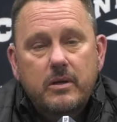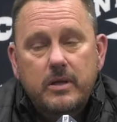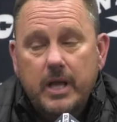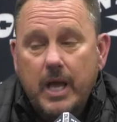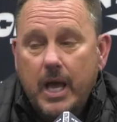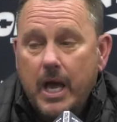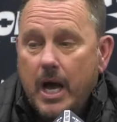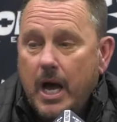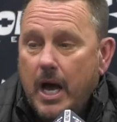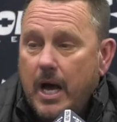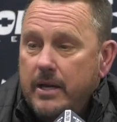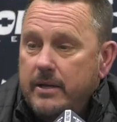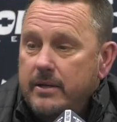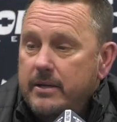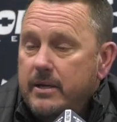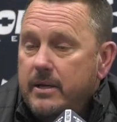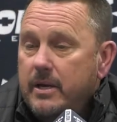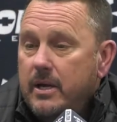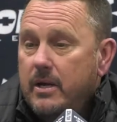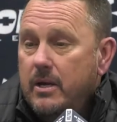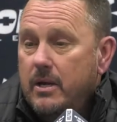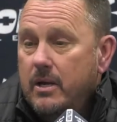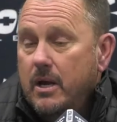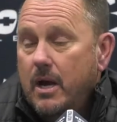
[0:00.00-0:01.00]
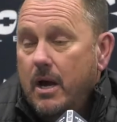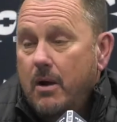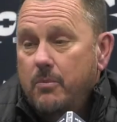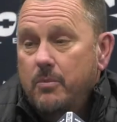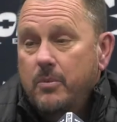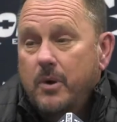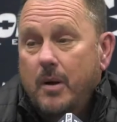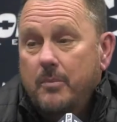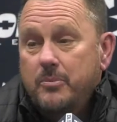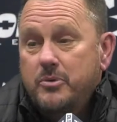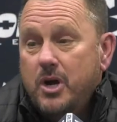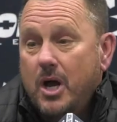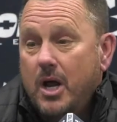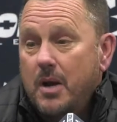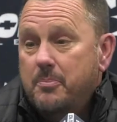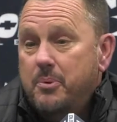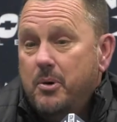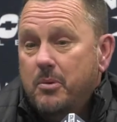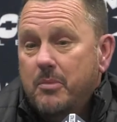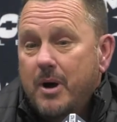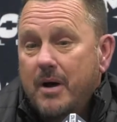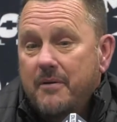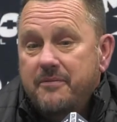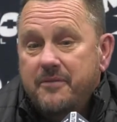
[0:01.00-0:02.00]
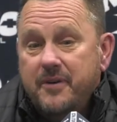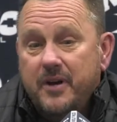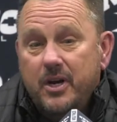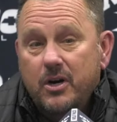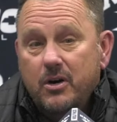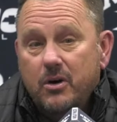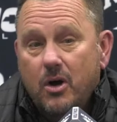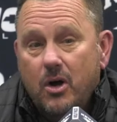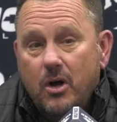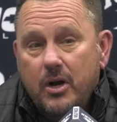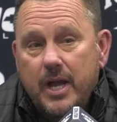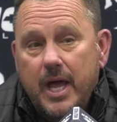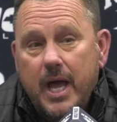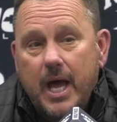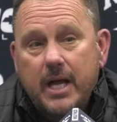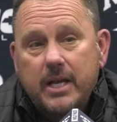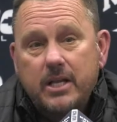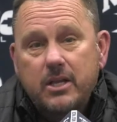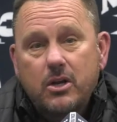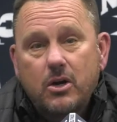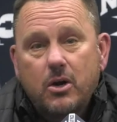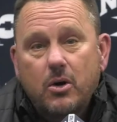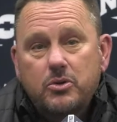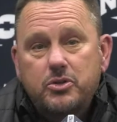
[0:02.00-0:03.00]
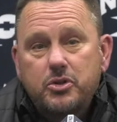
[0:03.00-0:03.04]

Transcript: Yeah, I'm trying to put my finger on that.